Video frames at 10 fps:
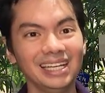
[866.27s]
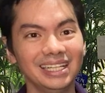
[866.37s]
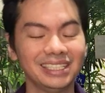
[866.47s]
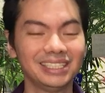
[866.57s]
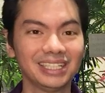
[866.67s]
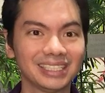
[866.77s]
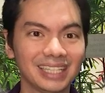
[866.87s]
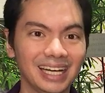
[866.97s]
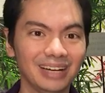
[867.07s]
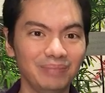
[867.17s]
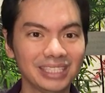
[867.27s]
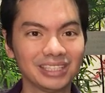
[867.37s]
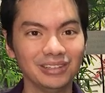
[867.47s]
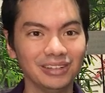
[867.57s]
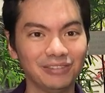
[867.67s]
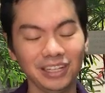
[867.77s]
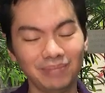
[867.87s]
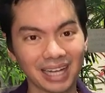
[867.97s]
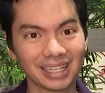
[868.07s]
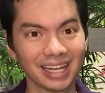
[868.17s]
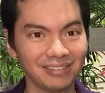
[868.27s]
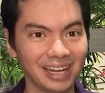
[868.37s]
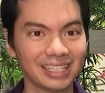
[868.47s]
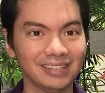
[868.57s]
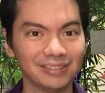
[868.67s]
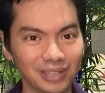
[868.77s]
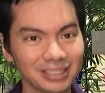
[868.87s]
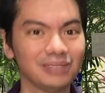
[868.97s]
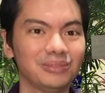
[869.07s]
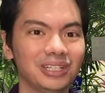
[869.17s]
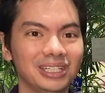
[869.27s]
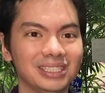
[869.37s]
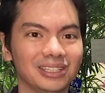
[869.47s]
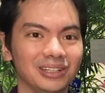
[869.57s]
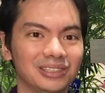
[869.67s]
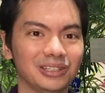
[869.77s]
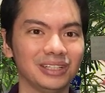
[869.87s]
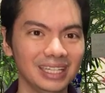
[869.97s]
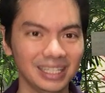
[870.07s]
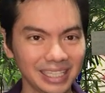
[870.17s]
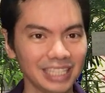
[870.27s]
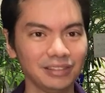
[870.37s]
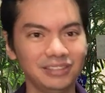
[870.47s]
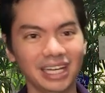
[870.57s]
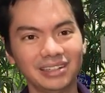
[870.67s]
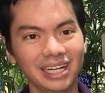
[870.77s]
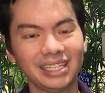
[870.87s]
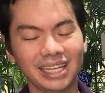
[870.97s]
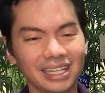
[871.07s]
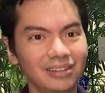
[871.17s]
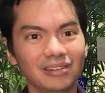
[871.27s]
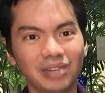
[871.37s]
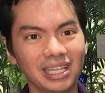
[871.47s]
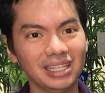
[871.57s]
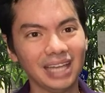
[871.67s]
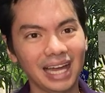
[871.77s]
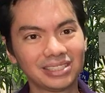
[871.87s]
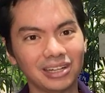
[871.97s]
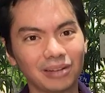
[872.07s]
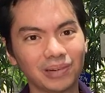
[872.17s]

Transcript: This is just based on the feedback that I've gotten from customers, also the sales we've generated with ASRock